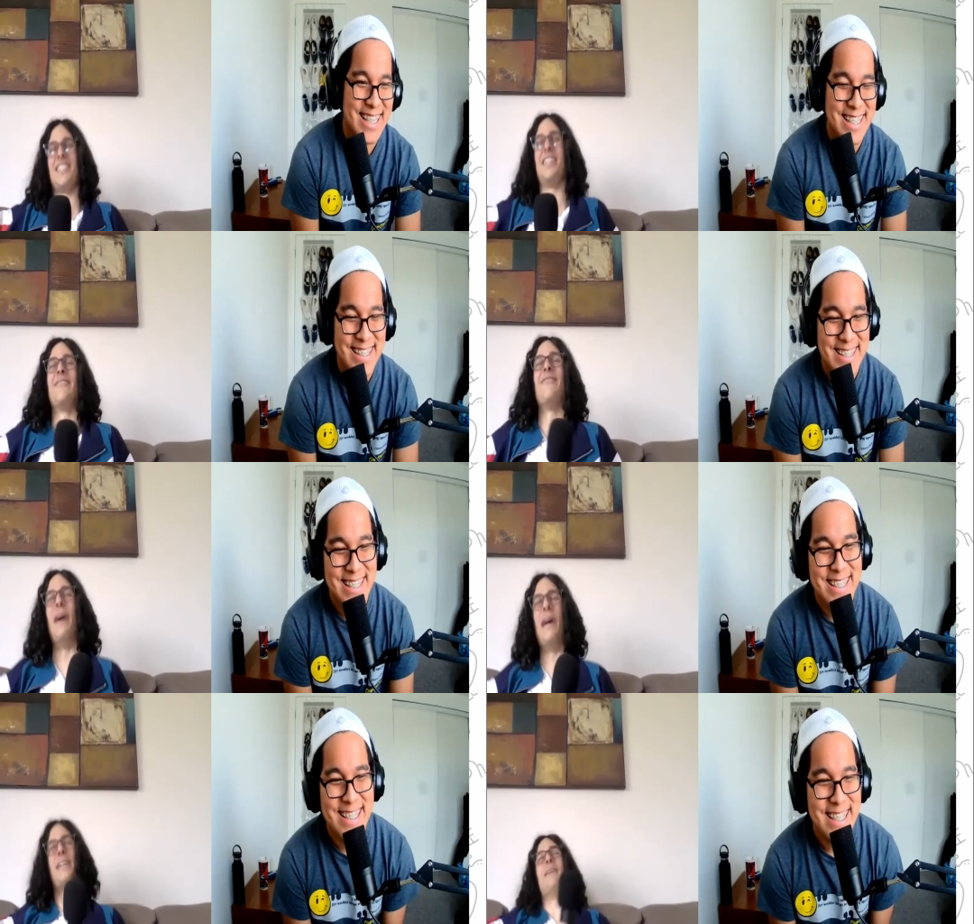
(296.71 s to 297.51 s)
Speaker 1: you see
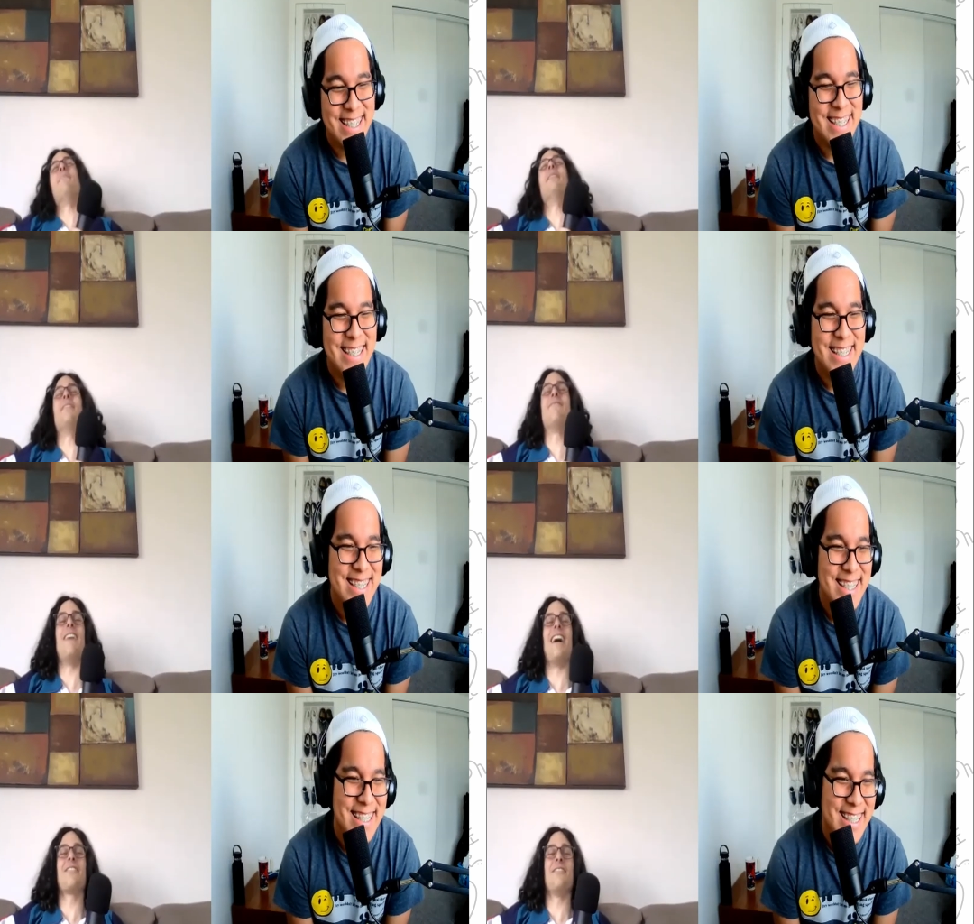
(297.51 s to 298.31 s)
him wake up
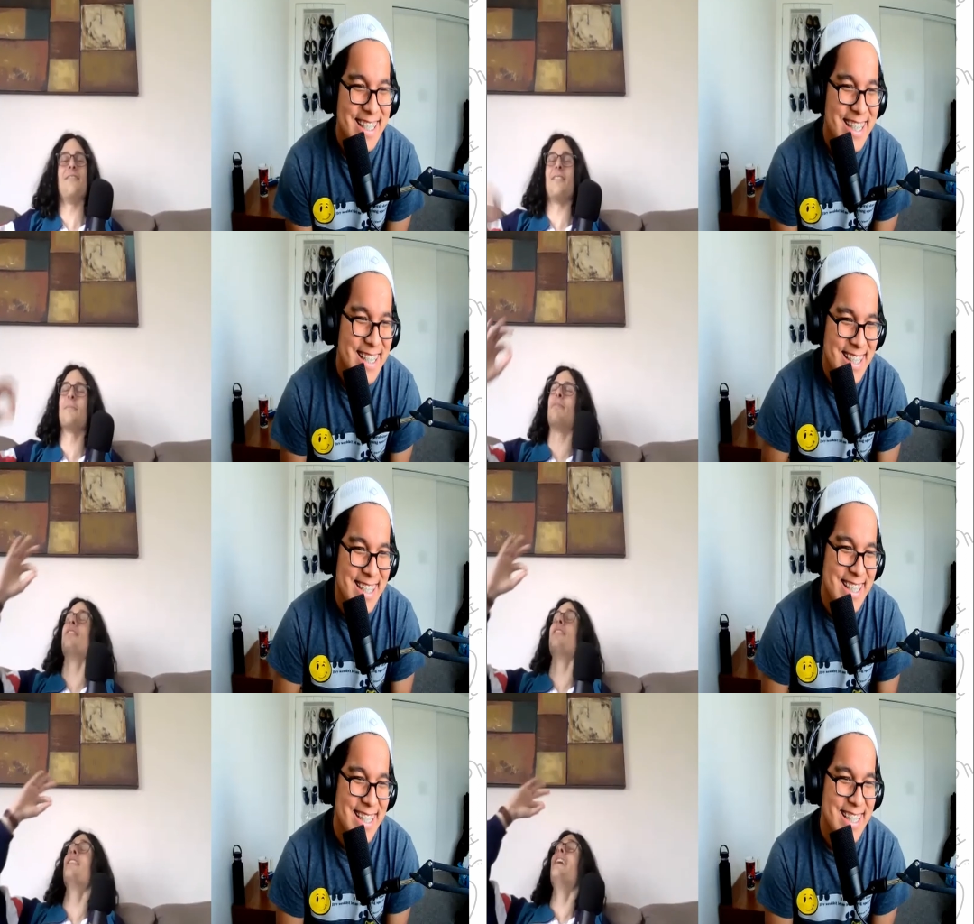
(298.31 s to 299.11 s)
on the factory
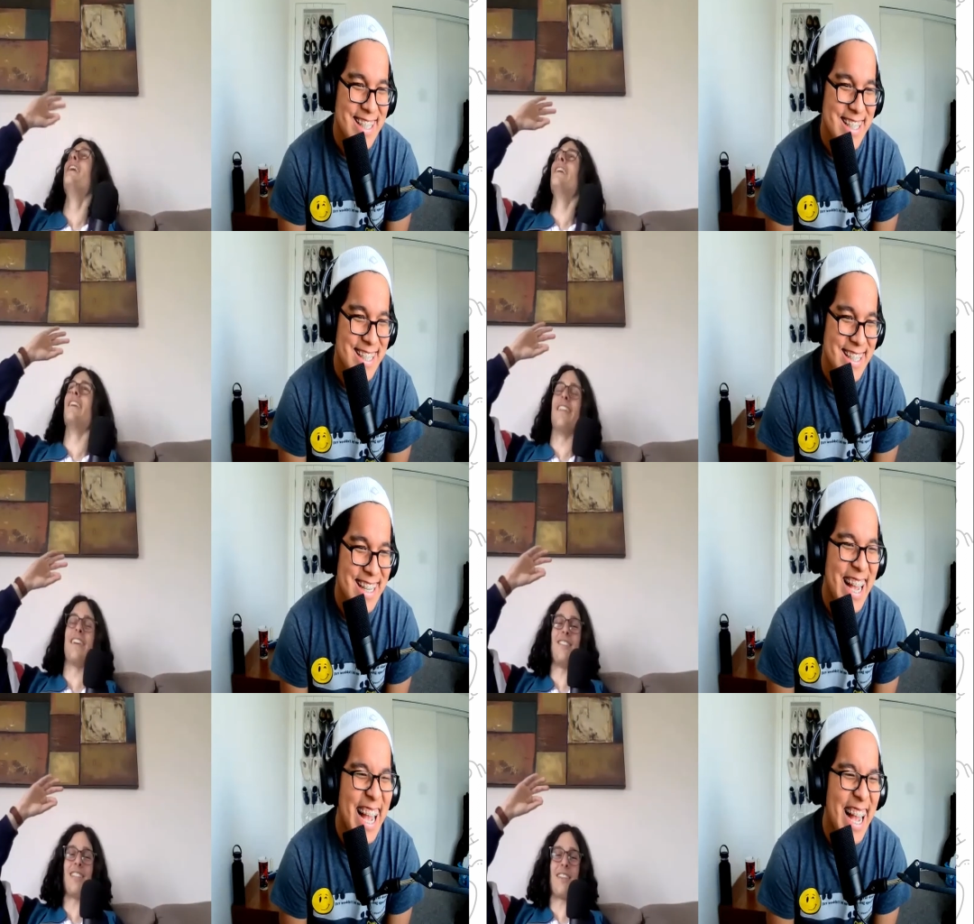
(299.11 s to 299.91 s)
floor, putting the
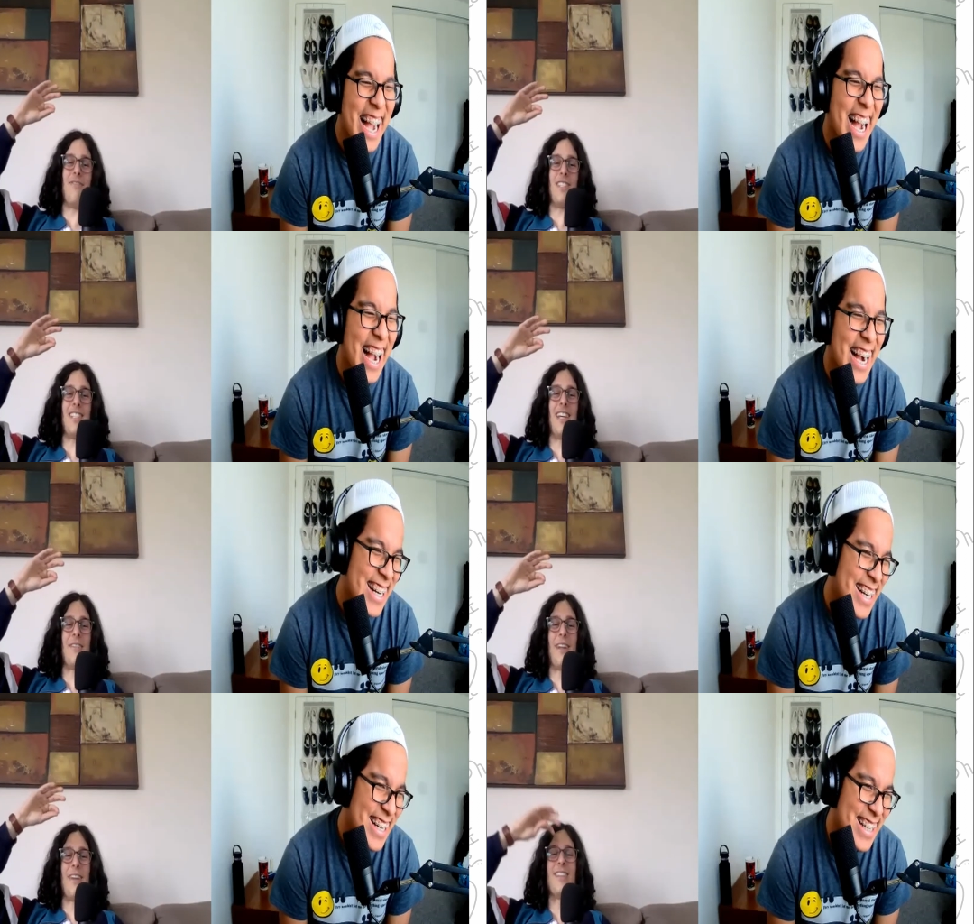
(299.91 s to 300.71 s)
uh, they call it like
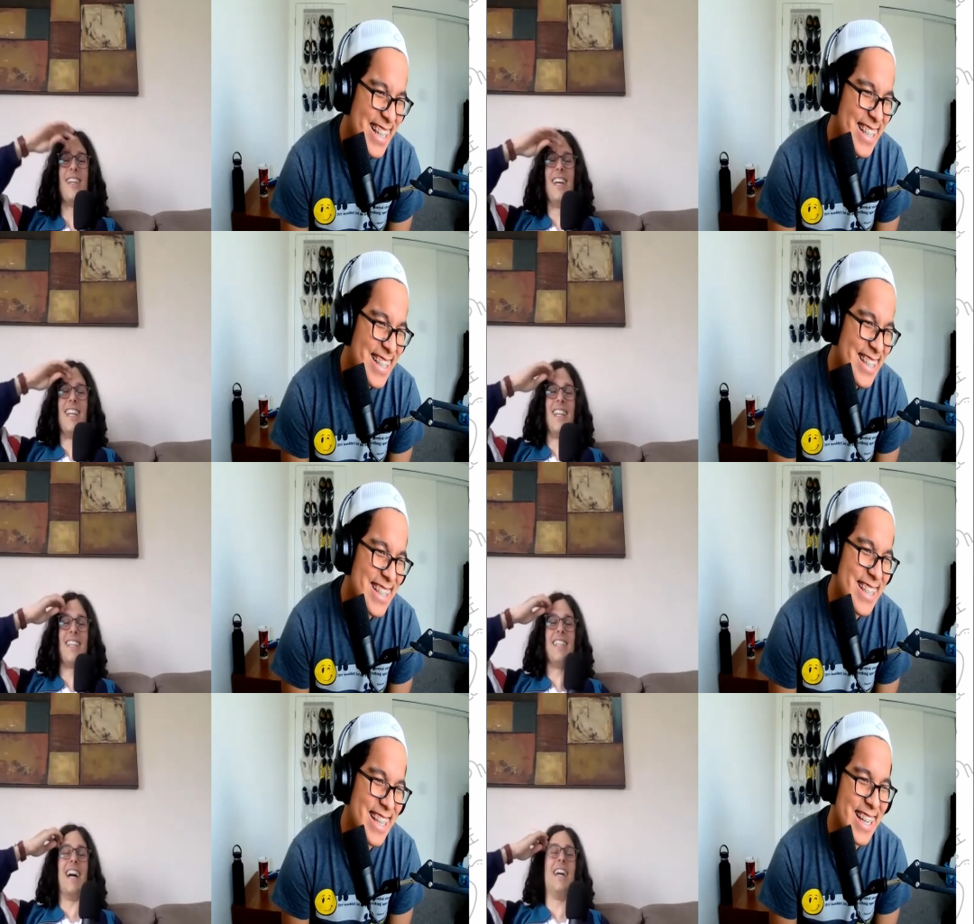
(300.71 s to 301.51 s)
Visaline or whatever,
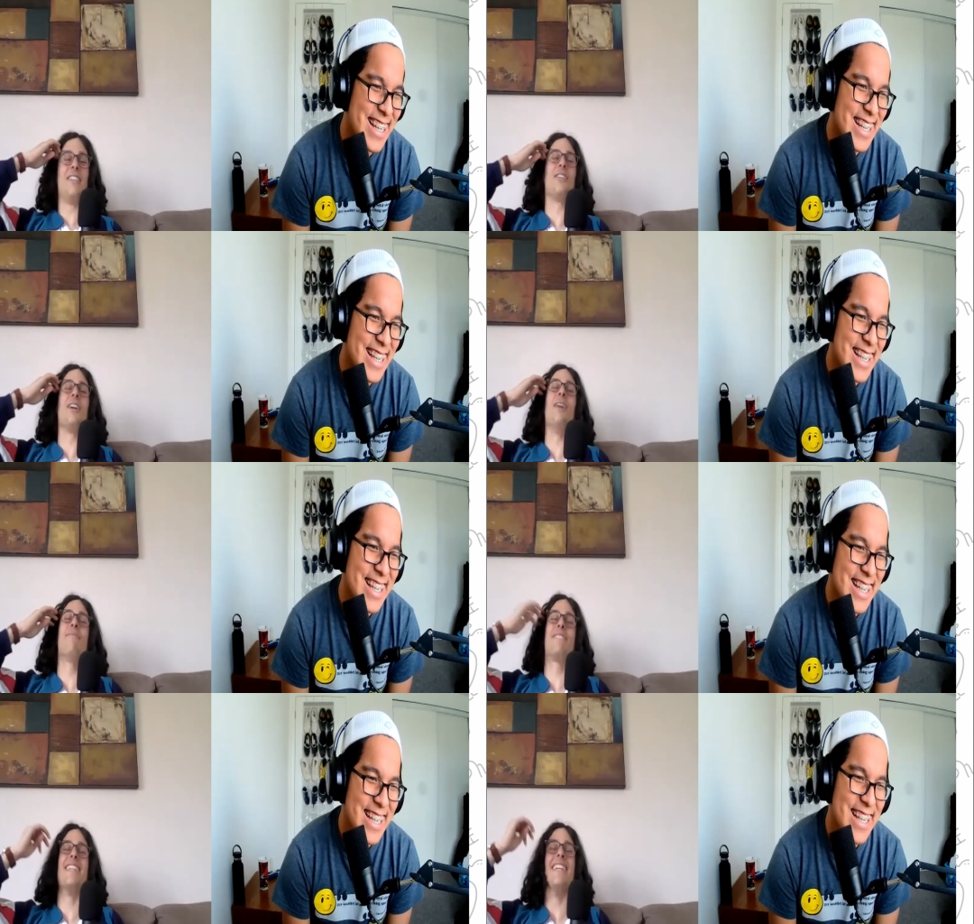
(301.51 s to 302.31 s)
yeah. like the eye
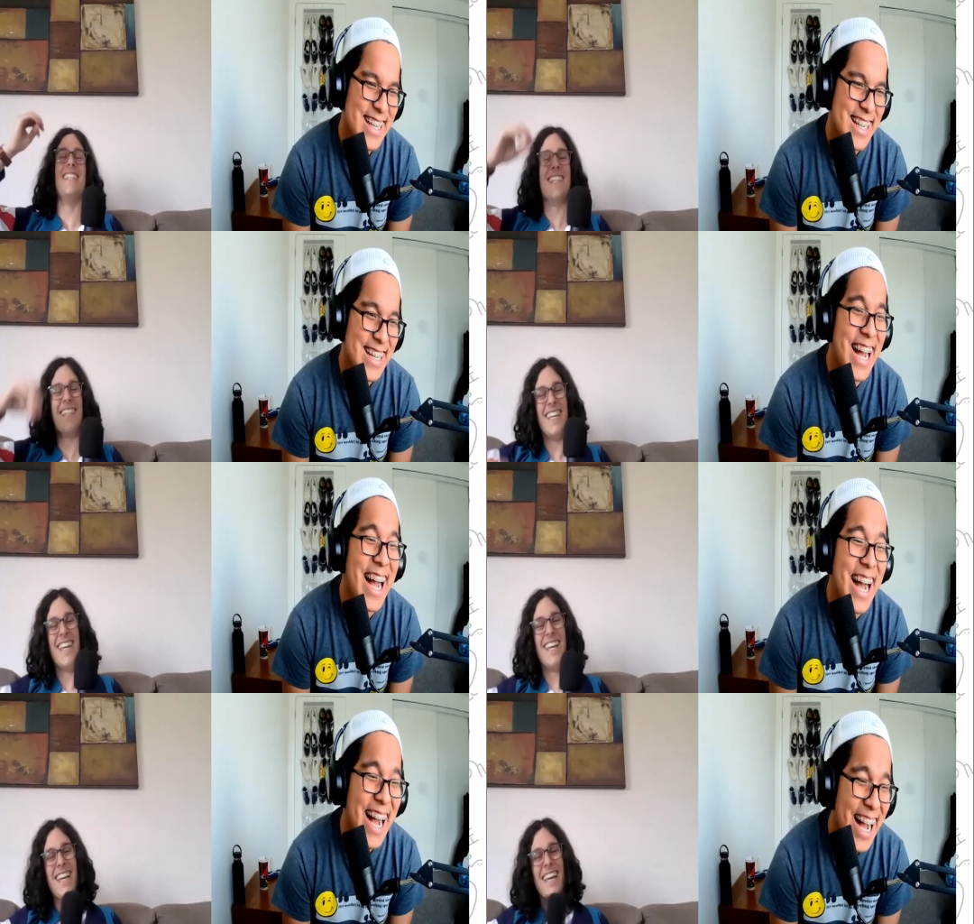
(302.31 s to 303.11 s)
drops in.
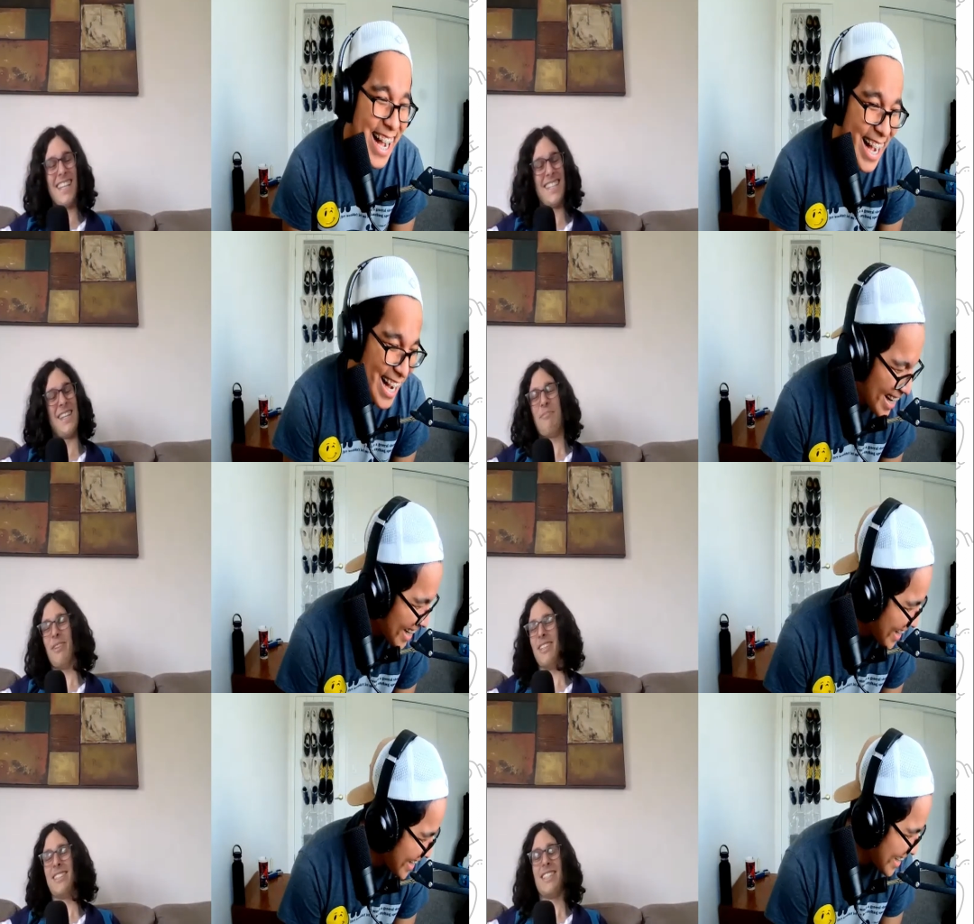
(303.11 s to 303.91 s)
he's like,